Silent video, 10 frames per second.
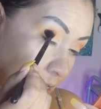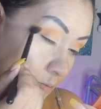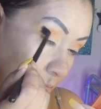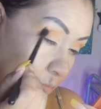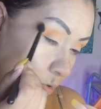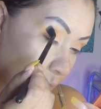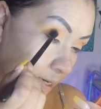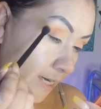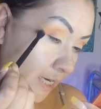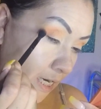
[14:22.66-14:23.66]

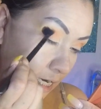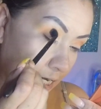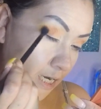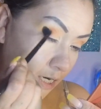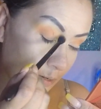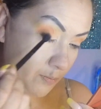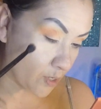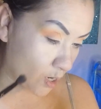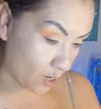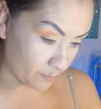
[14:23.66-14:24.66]
boring,
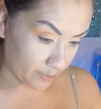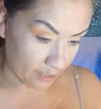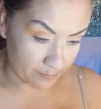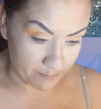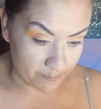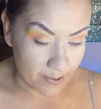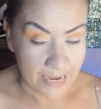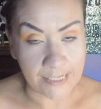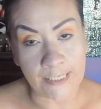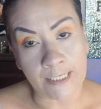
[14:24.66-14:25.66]
not be
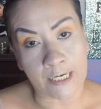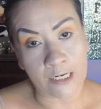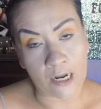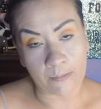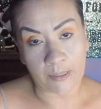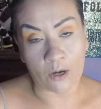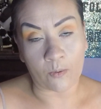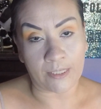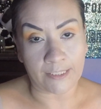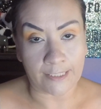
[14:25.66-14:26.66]
basic, not be
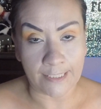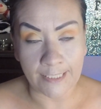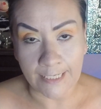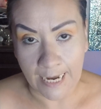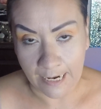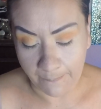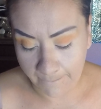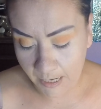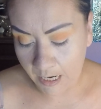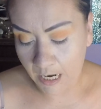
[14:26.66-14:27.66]
always the
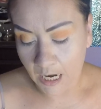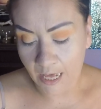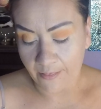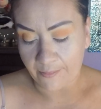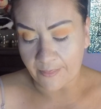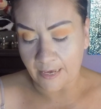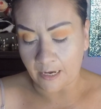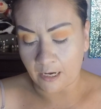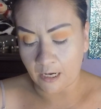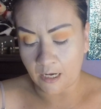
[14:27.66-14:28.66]
same
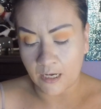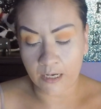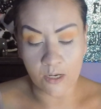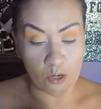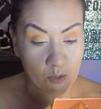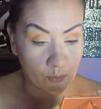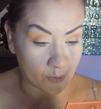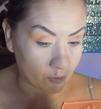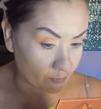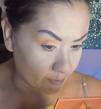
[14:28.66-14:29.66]
thing over
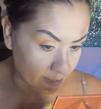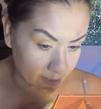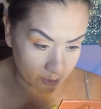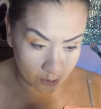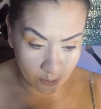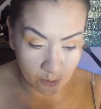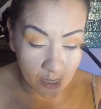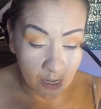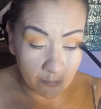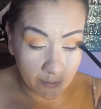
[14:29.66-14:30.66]
and over again, you know,
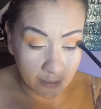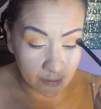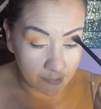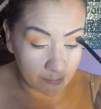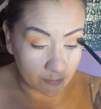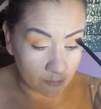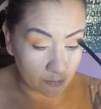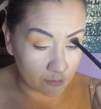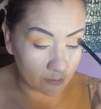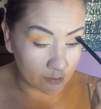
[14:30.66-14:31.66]
because
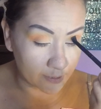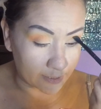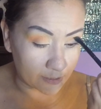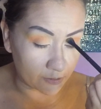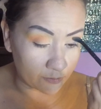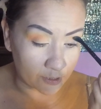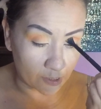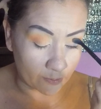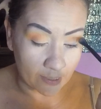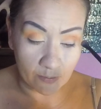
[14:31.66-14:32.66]
people tend to
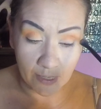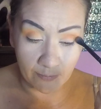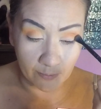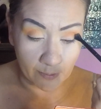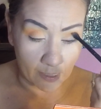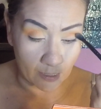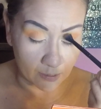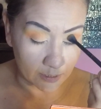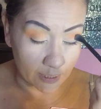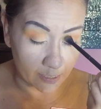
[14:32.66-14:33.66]
generate away from that
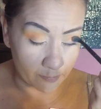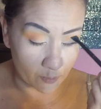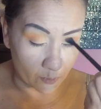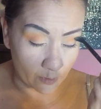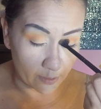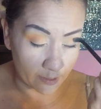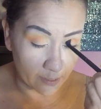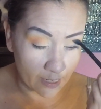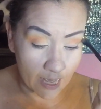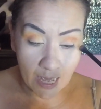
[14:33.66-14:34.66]
because they get bored.
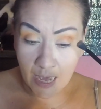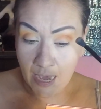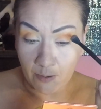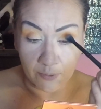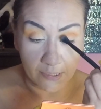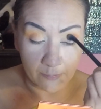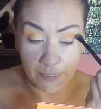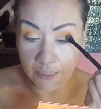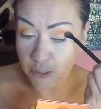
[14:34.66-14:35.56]
And with there being